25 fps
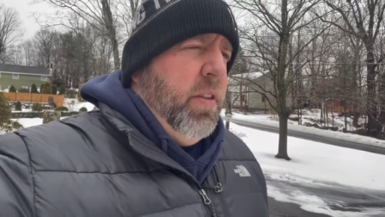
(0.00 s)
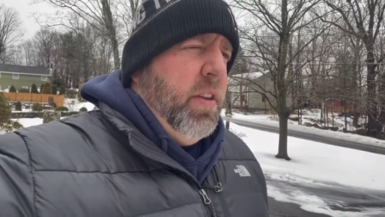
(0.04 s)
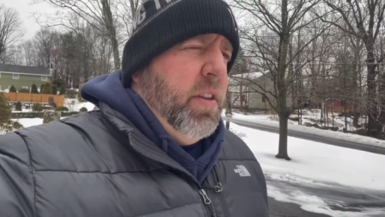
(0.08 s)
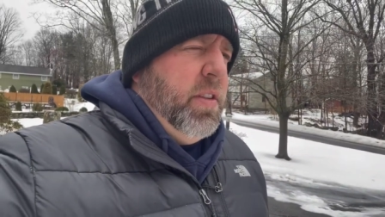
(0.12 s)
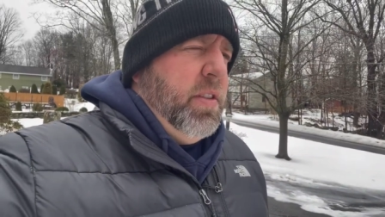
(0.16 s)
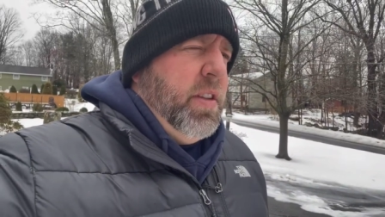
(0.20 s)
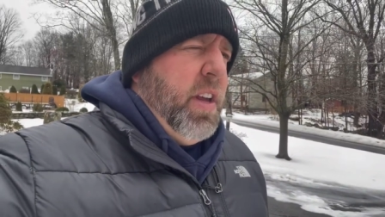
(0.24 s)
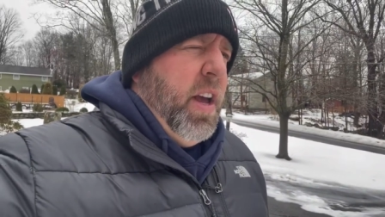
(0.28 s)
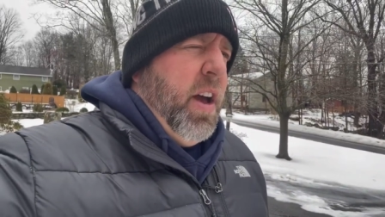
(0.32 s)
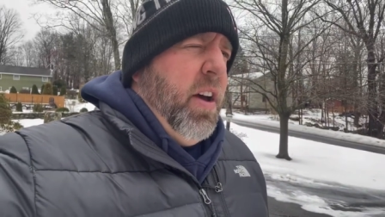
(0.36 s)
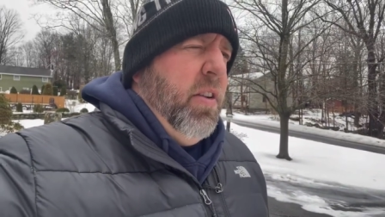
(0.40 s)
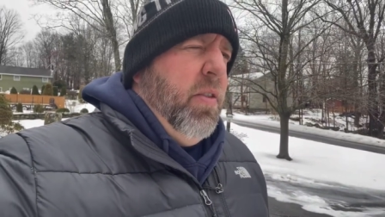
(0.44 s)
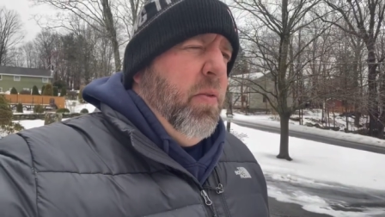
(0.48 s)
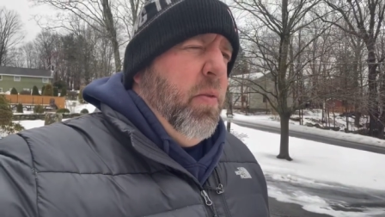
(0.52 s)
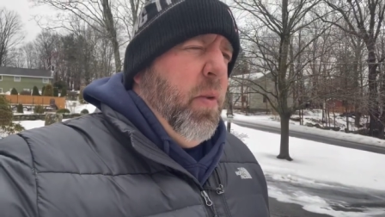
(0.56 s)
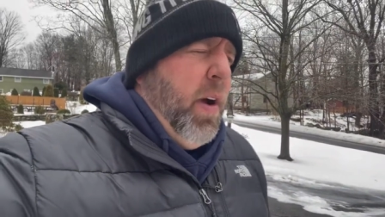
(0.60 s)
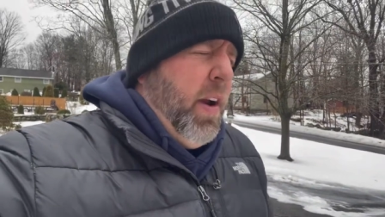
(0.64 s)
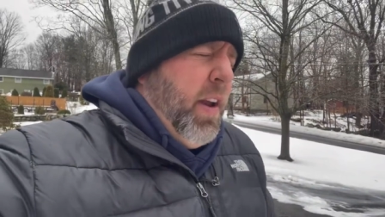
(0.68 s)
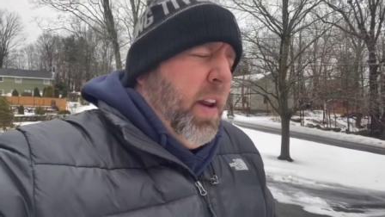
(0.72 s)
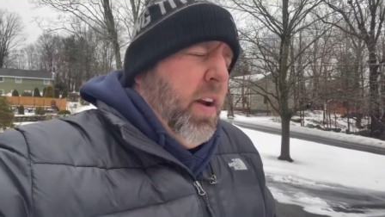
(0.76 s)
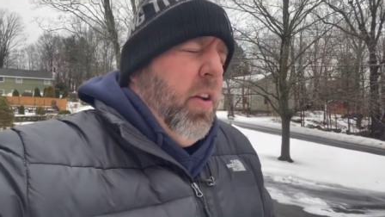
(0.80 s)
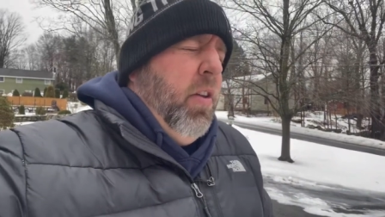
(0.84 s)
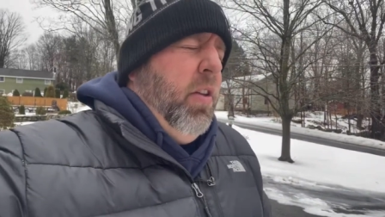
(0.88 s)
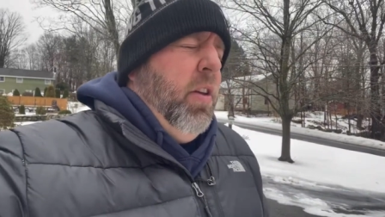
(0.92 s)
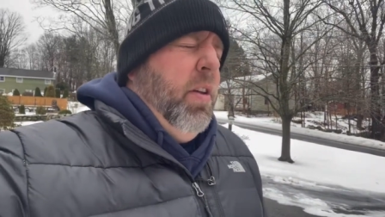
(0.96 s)
the sound of what
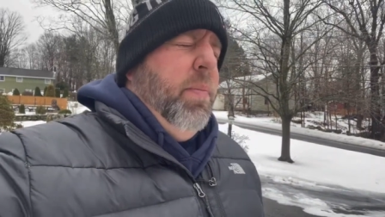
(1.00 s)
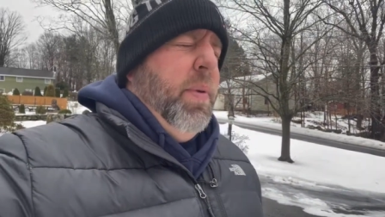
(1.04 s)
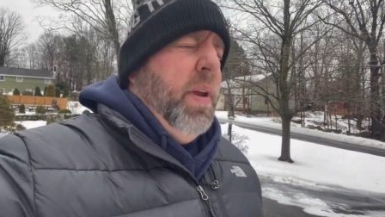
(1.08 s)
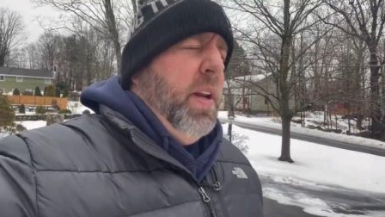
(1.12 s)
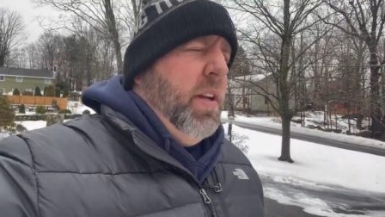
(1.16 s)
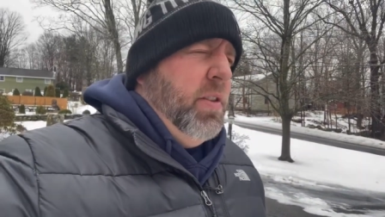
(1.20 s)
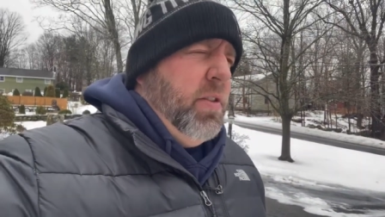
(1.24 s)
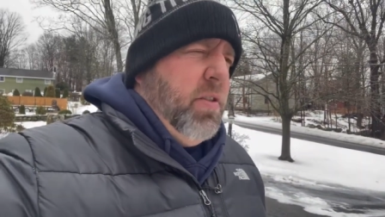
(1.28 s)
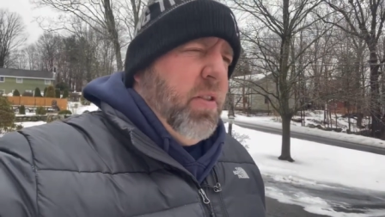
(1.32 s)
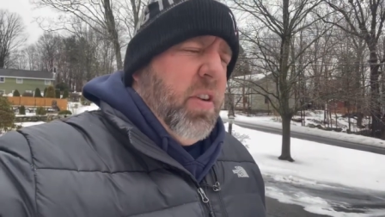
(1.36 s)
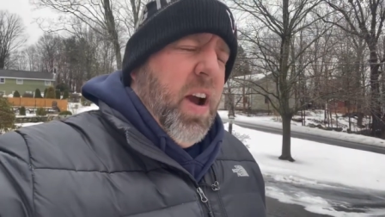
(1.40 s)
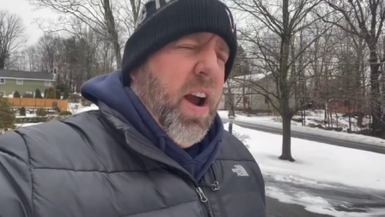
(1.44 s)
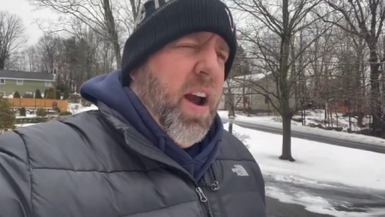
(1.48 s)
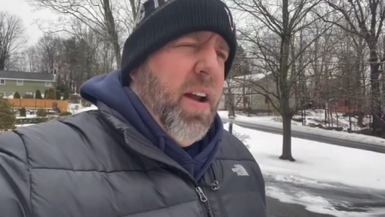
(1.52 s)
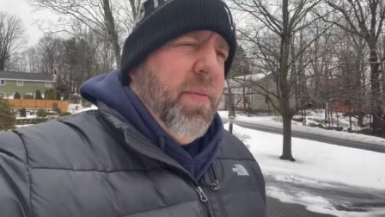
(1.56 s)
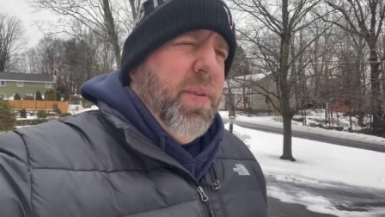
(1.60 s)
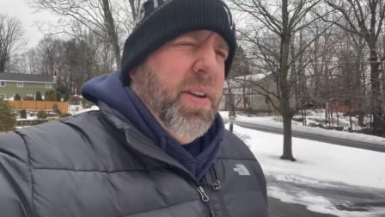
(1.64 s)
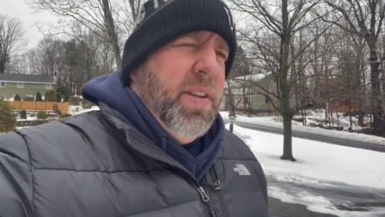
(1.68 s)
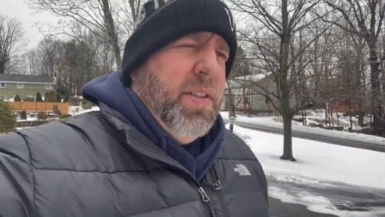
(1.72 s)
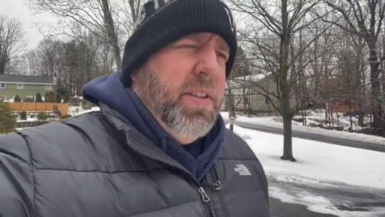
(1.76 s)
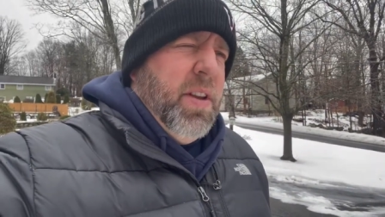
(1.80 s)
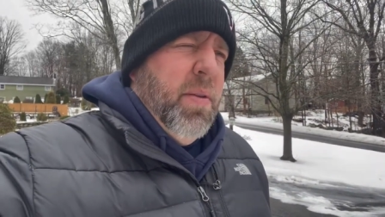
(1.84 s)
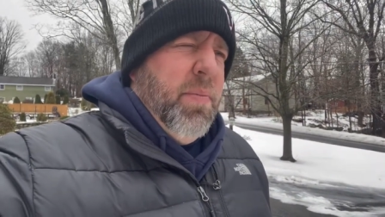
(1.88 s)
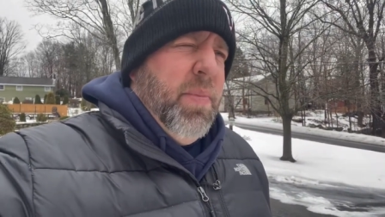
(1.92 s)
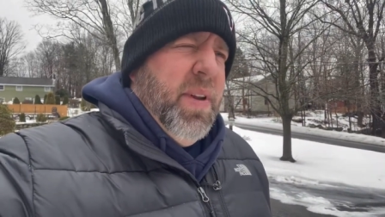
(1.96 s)
can only be described
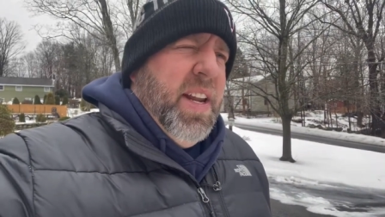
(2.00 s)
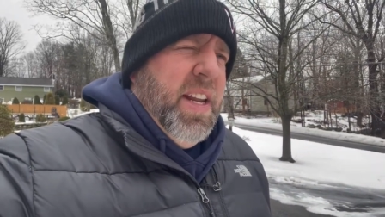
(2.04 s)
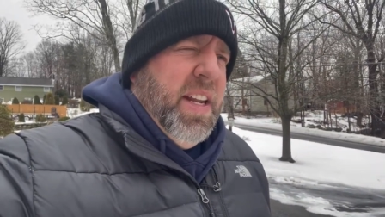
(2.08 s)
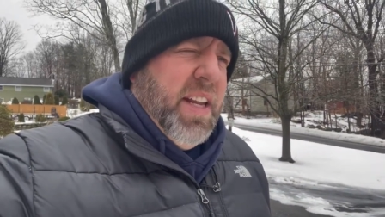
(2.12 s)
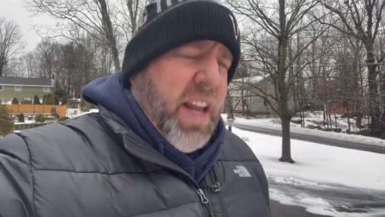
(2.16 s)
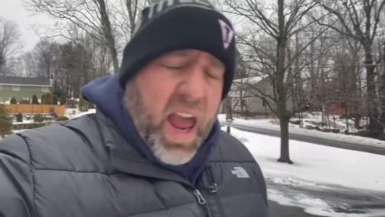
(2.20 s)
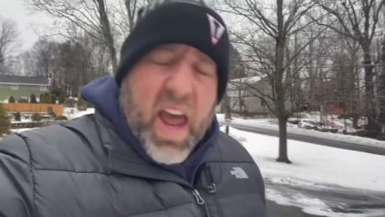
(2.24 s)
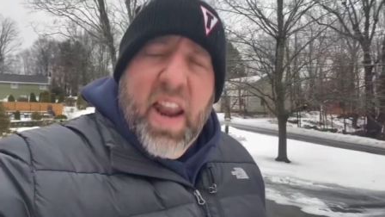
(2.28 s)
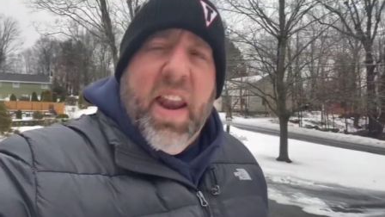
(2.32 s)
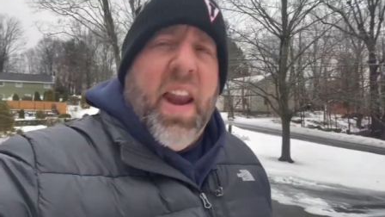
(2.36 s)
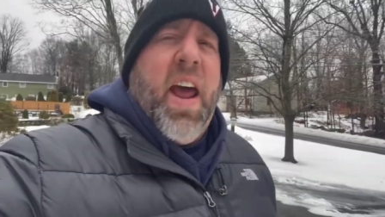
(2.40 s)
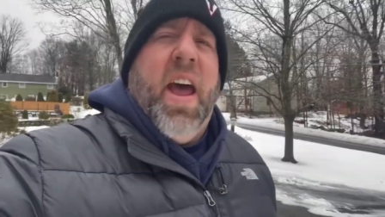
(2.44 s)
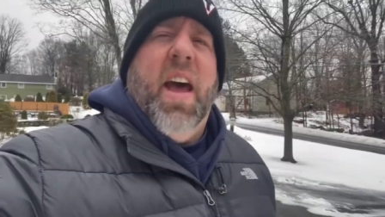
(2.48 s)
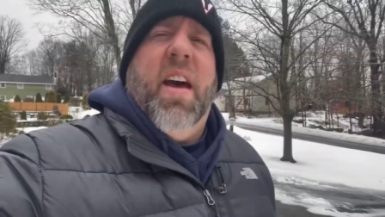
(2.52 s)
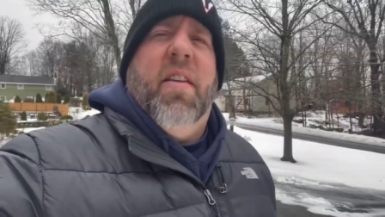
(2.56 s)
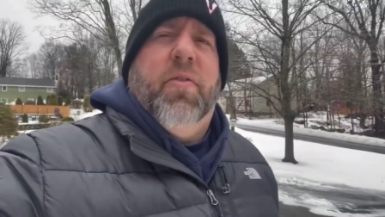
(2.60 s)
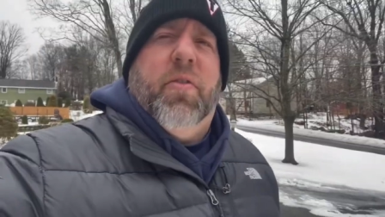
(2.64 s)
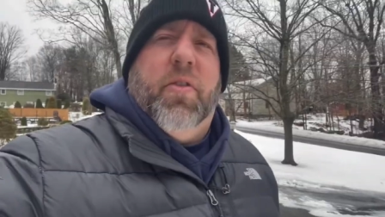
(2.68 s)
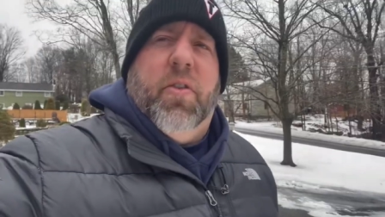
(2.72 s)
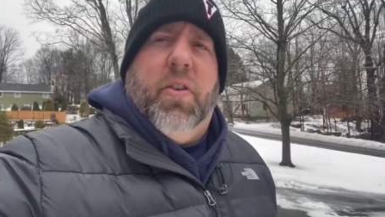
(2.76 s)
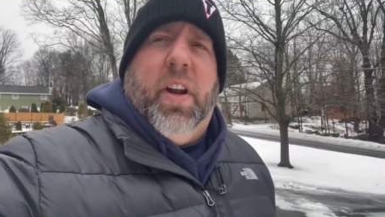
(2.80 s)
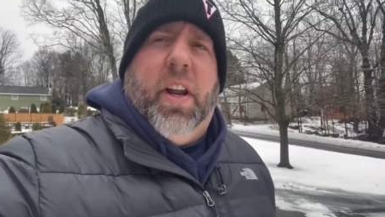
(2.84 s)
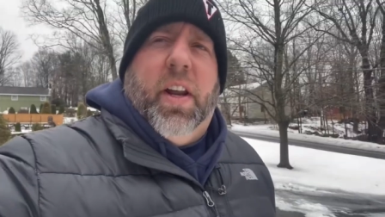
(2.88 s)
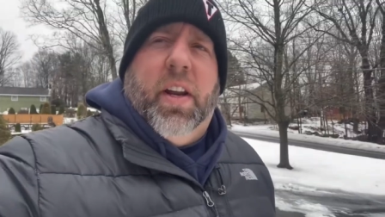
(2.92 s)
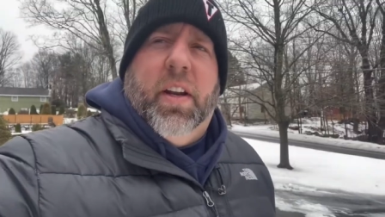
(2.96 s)
as somebody getting
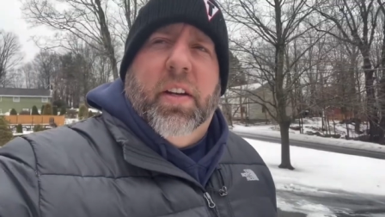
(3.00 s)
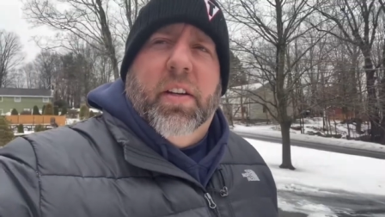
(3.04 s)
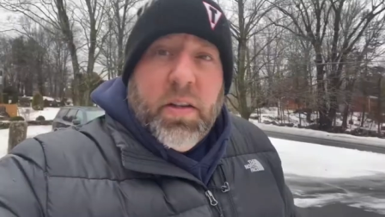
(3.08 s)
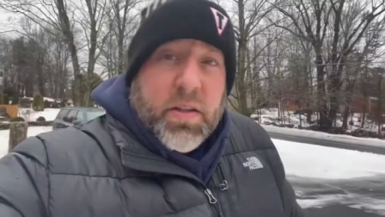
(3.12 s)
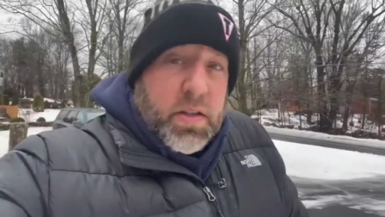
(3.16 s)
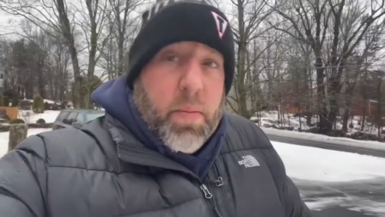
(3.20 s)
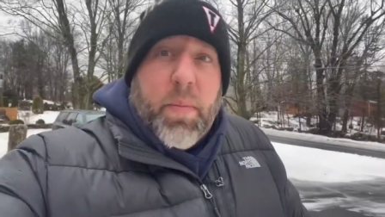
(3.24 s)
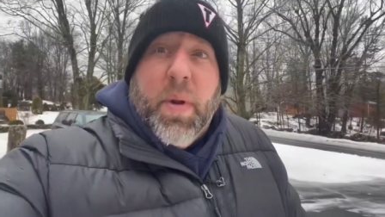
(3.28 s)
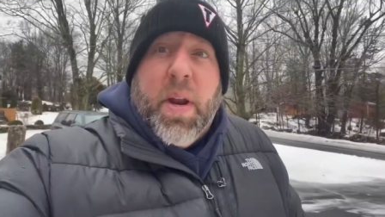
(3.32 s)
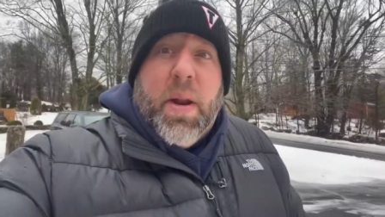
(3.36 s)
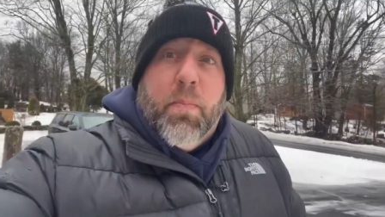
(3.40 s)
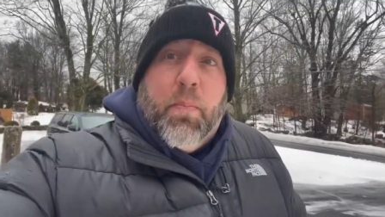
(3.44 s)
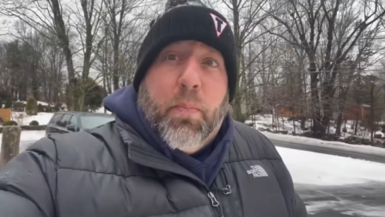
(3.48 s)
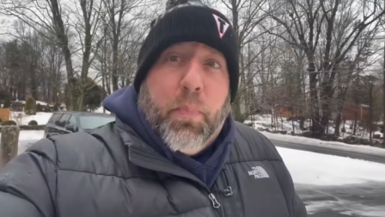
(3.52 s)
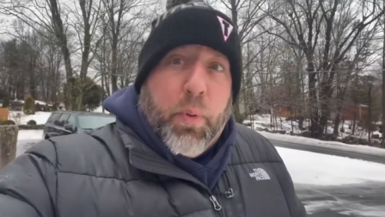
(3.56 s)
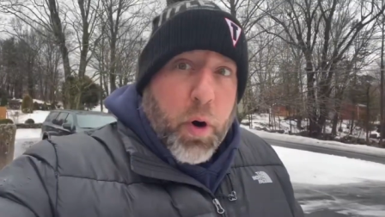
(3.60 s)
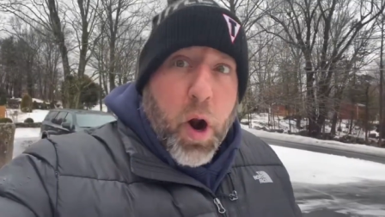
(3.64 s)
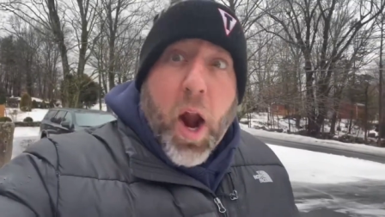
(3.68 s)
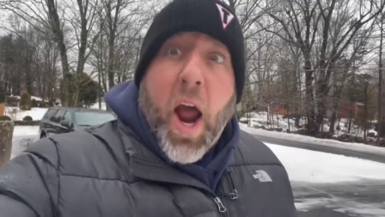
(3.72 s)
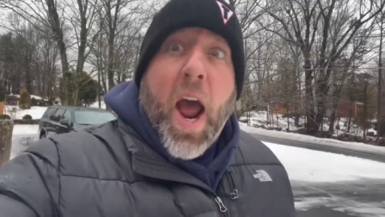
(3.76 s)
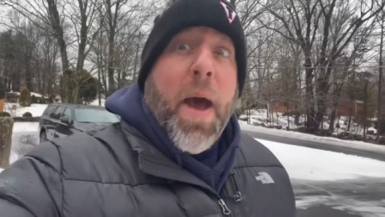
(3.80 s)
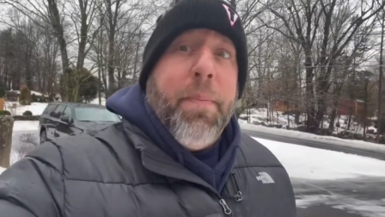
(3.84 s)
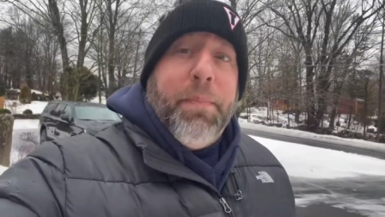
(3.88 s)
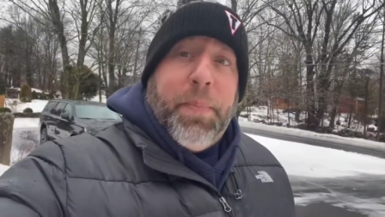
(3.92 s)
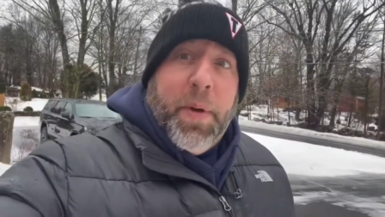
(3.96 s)
after it. Somebody
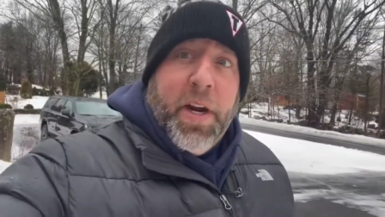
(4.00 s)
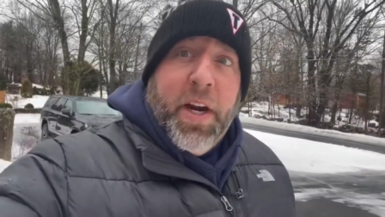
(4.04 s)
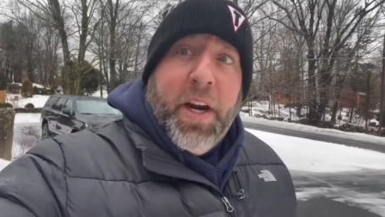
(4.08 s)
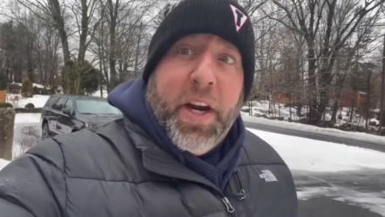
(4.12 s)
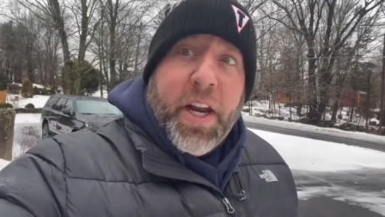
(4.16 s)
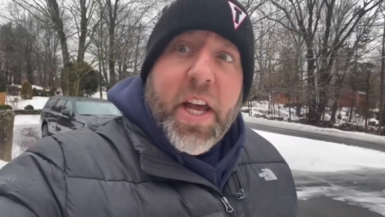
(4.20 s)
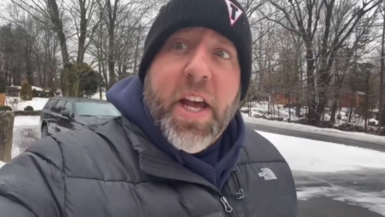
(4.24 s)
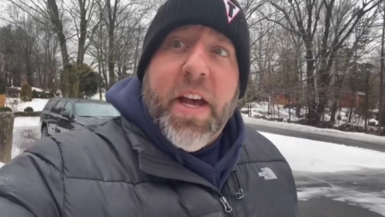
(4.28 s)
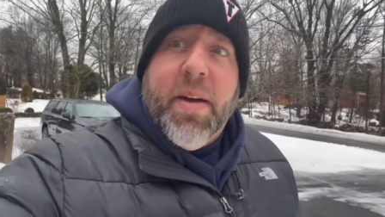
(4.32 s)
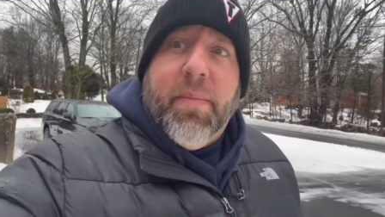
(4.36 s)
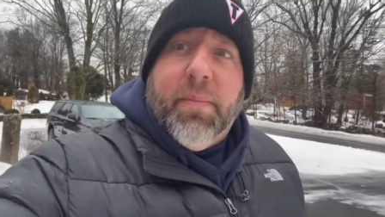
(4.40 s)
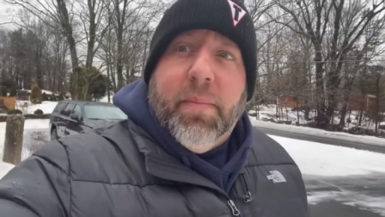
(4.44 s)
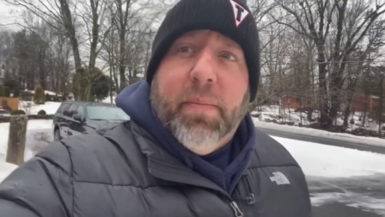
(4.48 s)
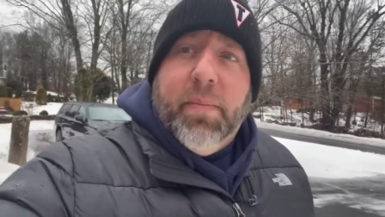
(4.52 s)
brapping it up,